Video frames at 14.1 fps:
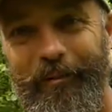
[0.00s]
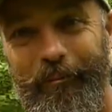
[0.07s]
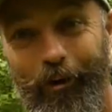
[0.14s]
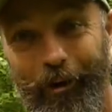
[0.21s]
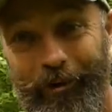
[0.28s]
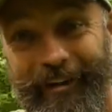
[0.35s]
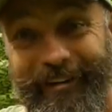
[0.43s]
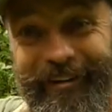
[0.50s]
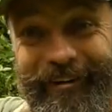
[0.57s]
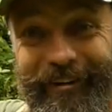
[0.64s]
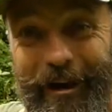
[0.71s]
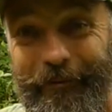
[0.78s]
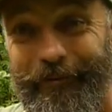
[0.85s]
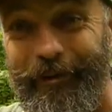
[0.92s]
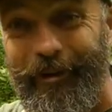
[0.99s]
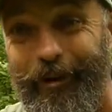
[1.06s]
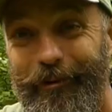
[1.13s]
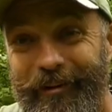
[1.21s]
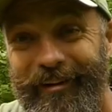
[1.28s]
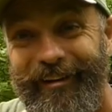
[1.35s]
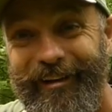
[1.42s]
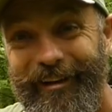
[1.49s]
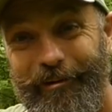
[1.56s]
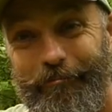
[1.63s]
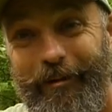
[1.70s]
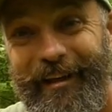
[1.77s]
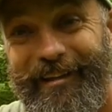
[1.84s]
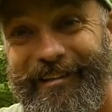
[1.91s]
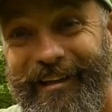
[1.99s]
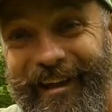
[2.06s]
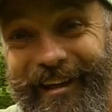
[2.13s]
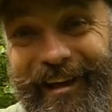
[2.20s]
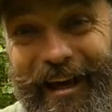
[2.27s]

Morning or afternoon, it's Rick T,